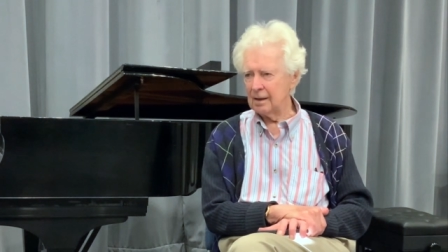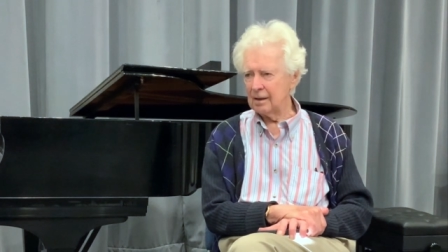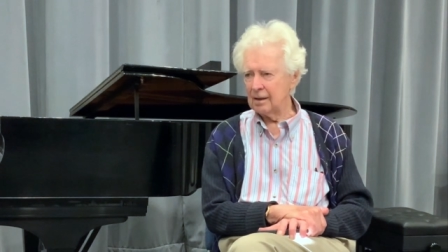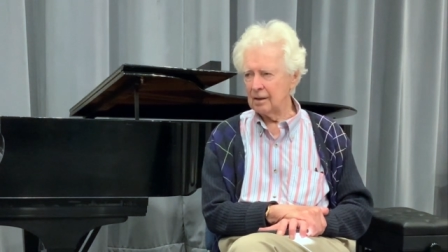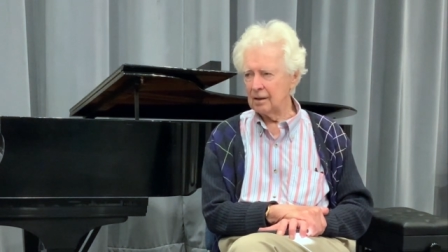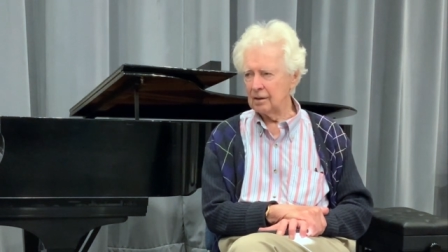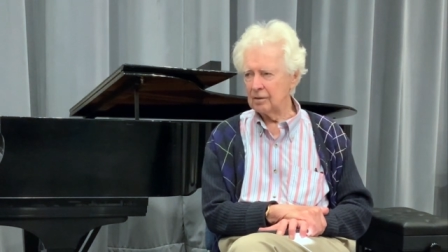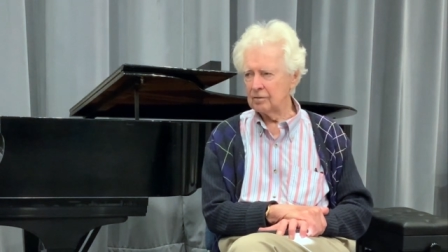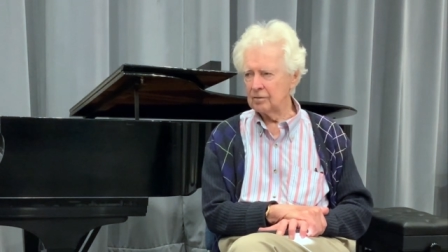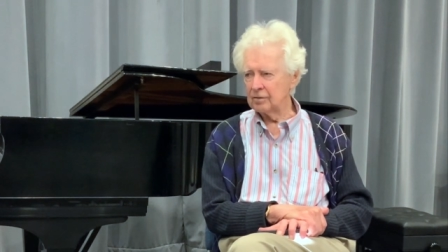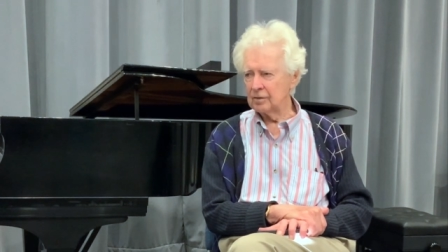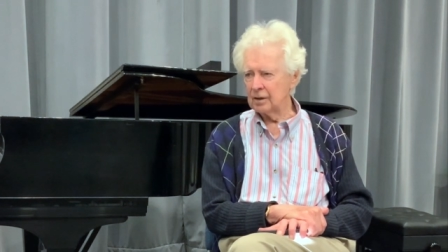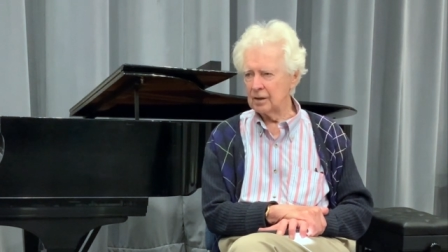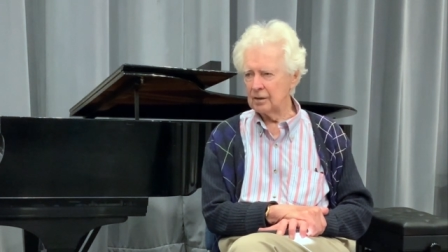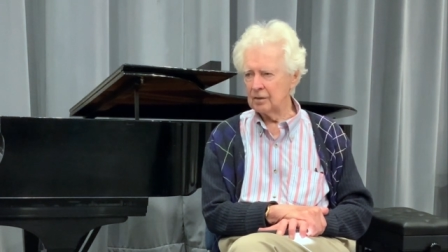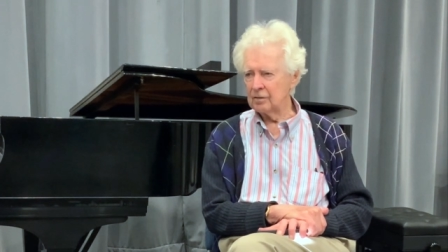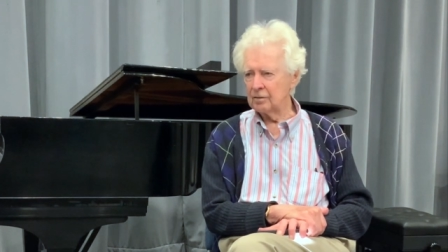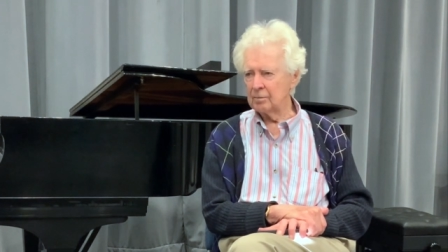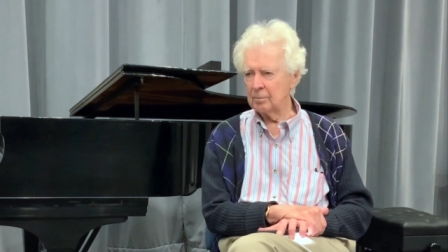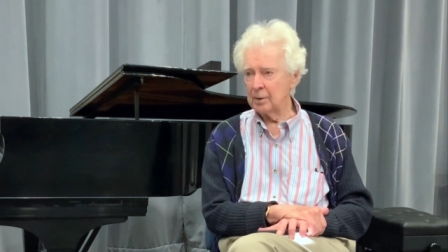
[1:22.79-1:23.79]

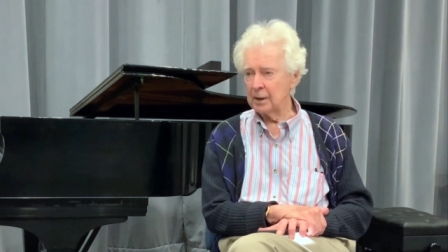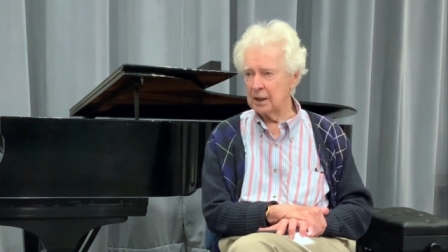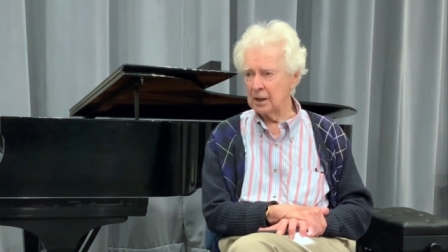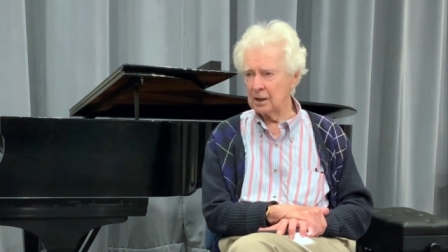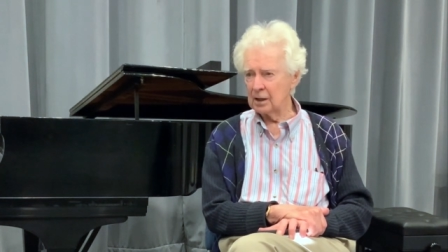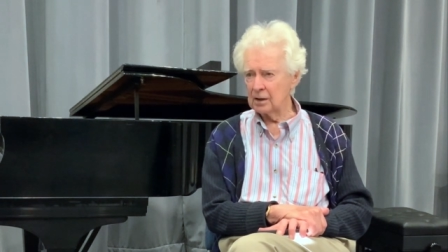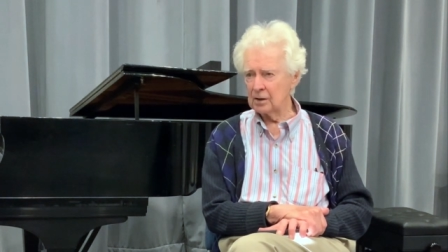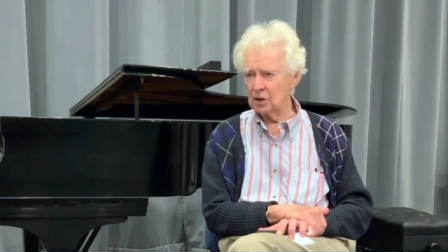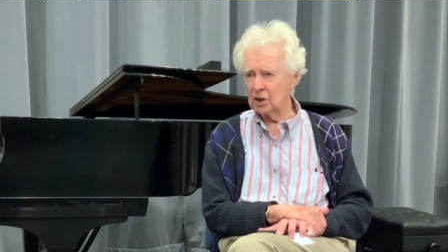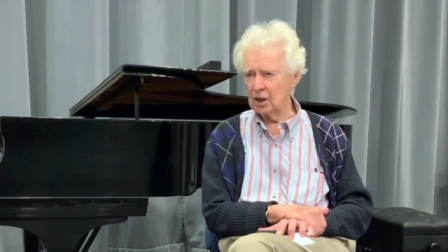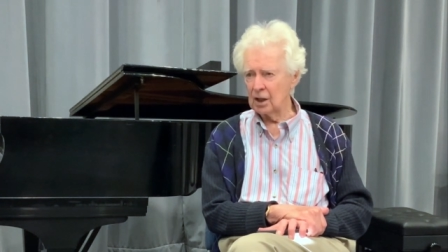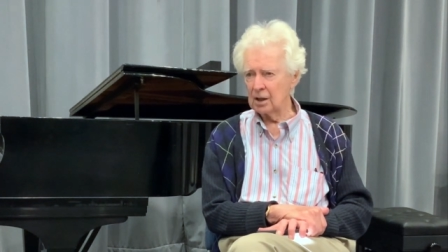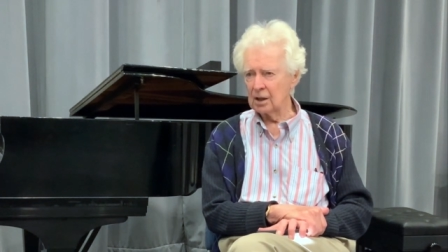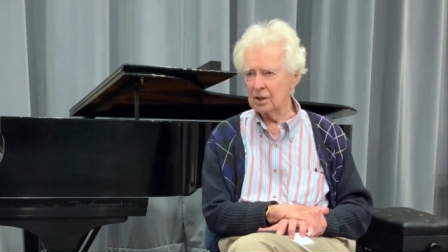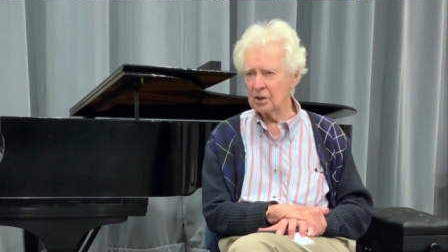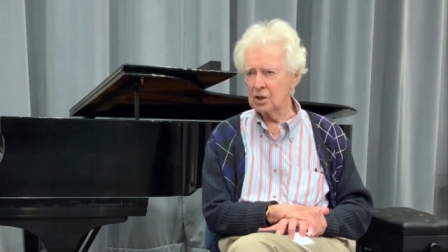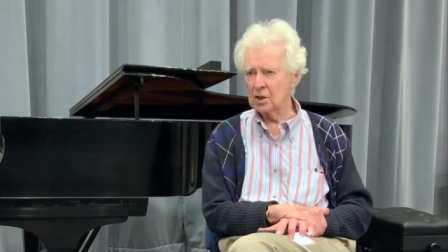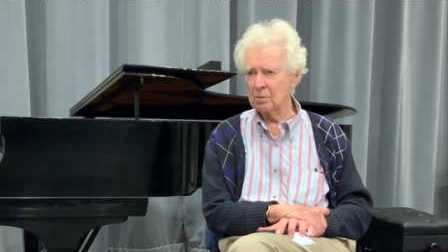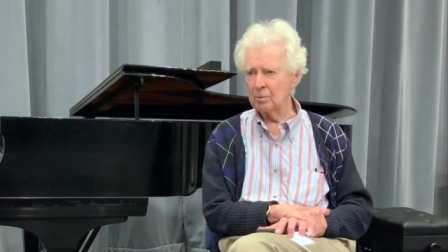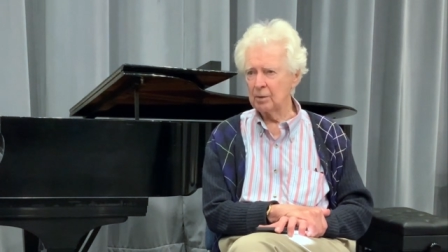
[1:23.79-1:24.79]
of being a
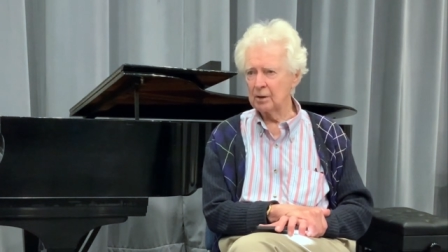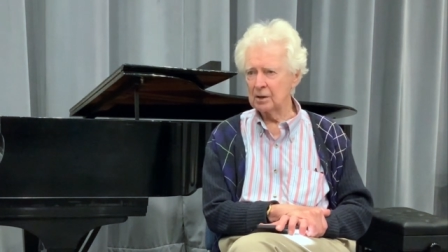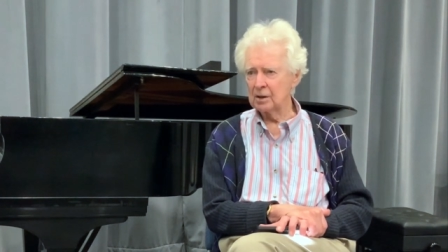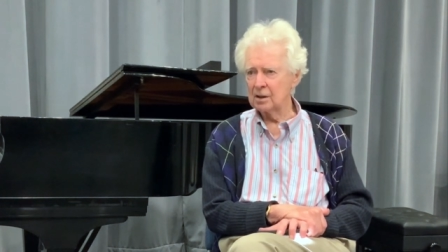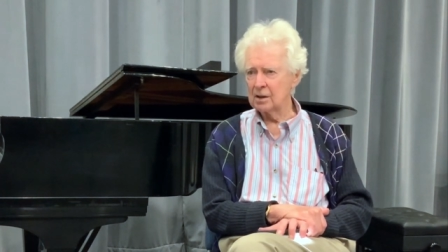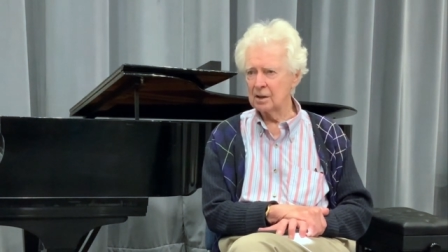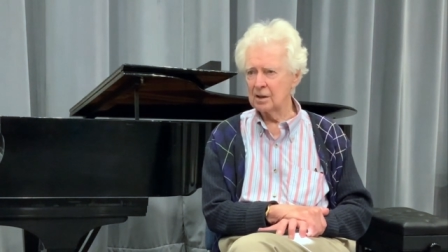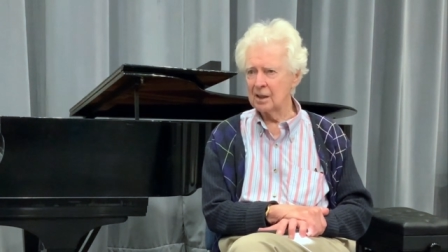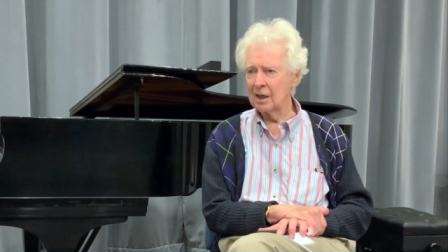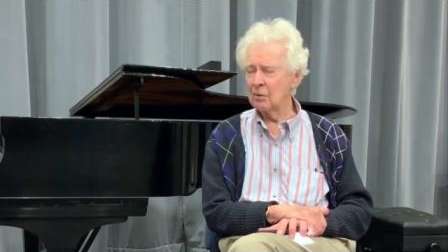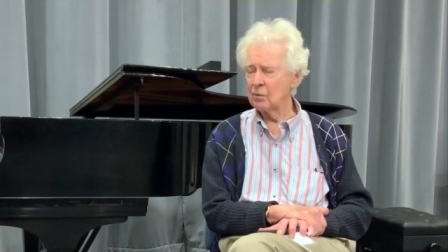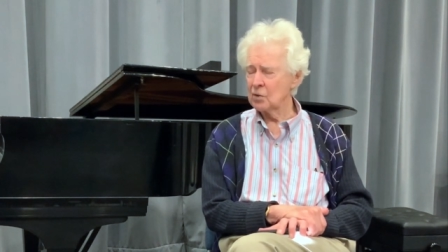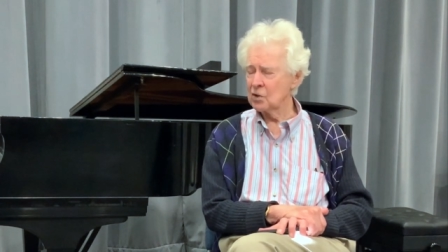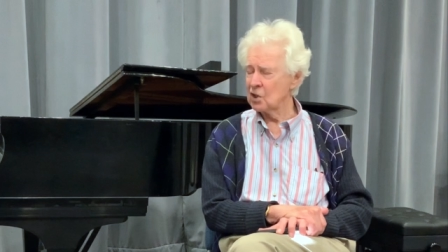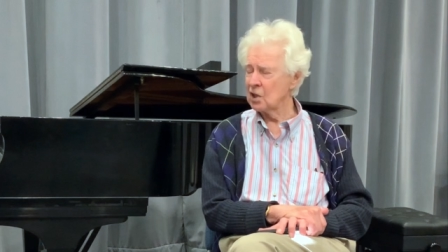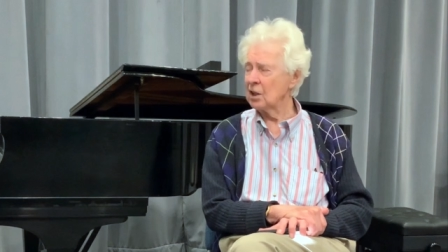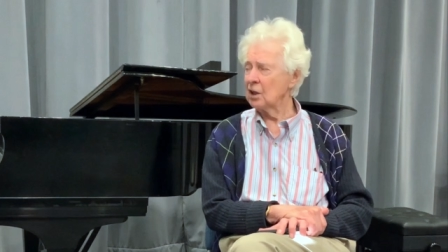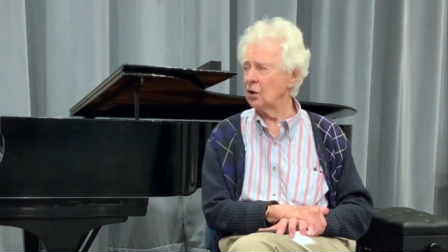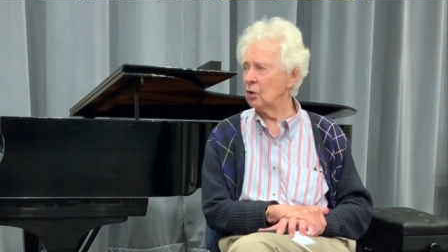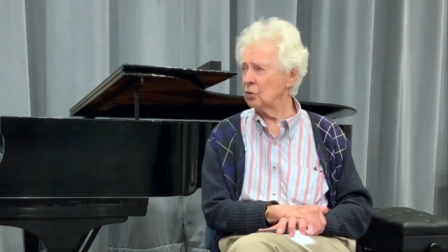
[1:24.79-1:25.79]
cellist, but that was
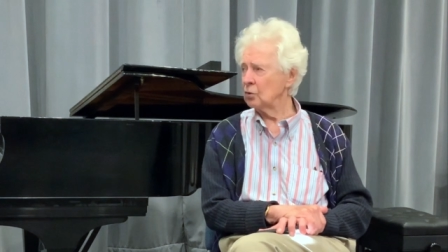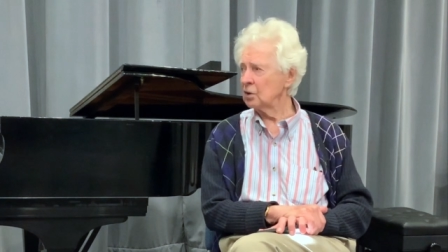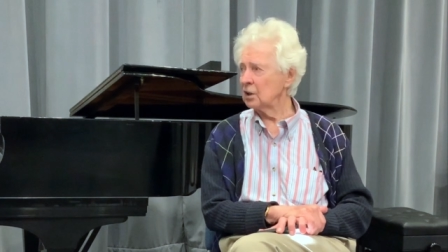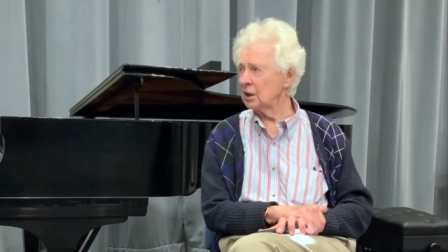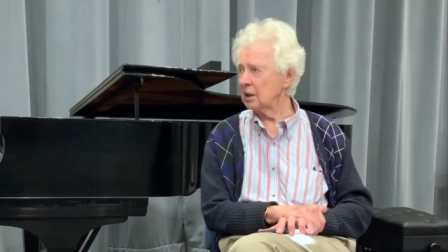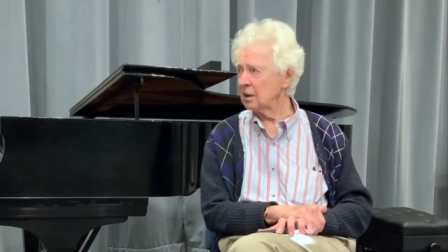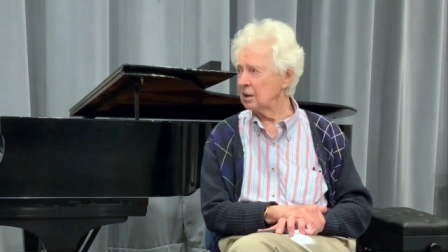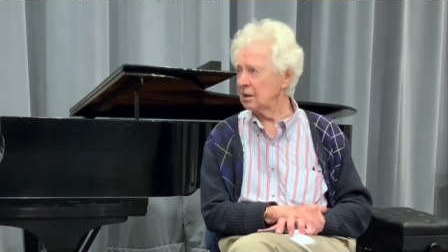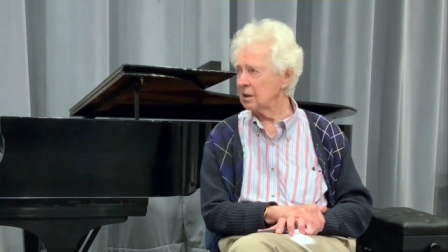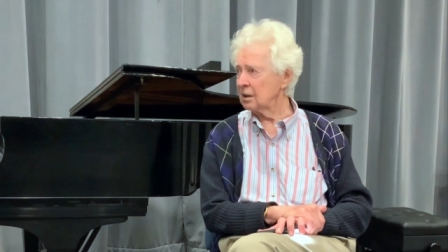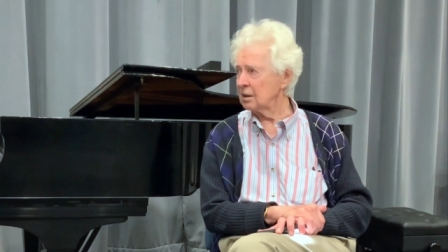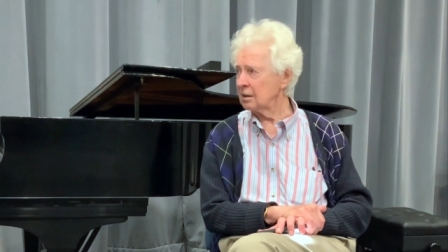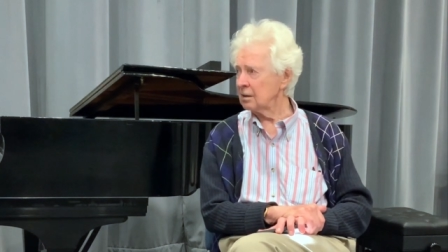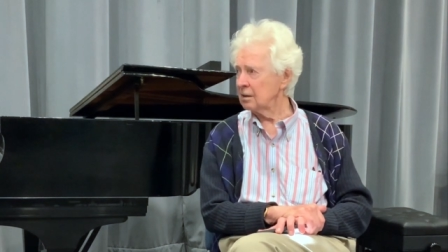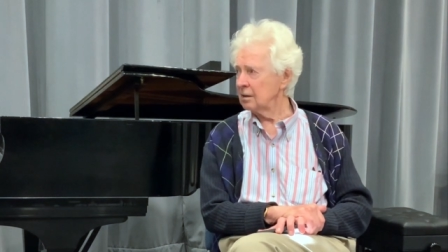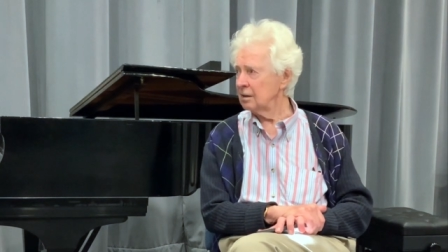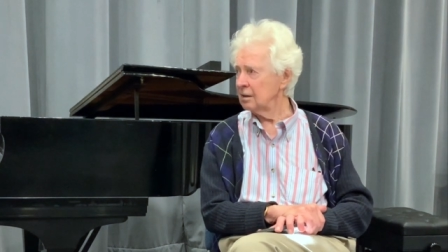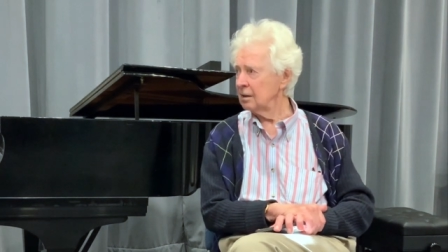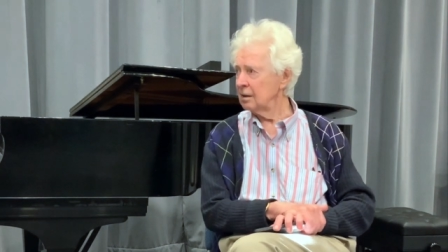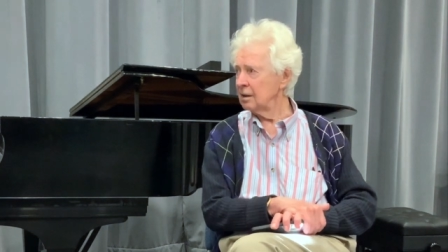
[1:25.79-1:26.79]
the only thing